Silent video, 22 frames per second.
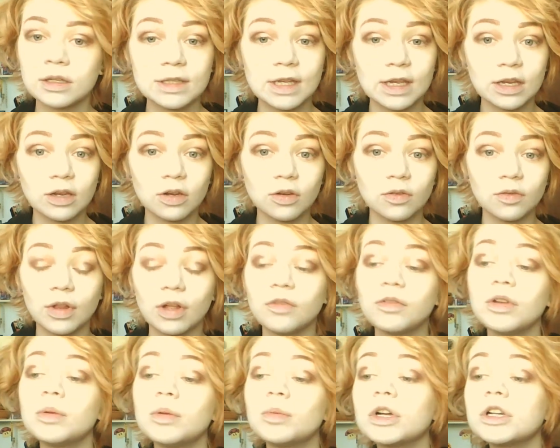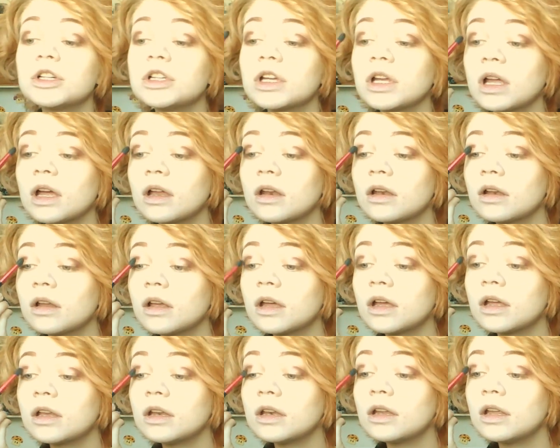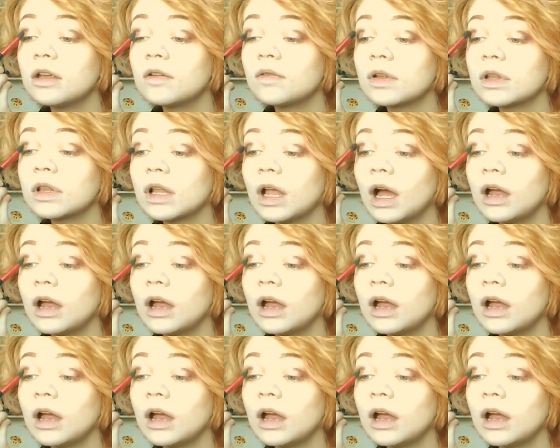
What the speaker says: take your fluffy brush again, and even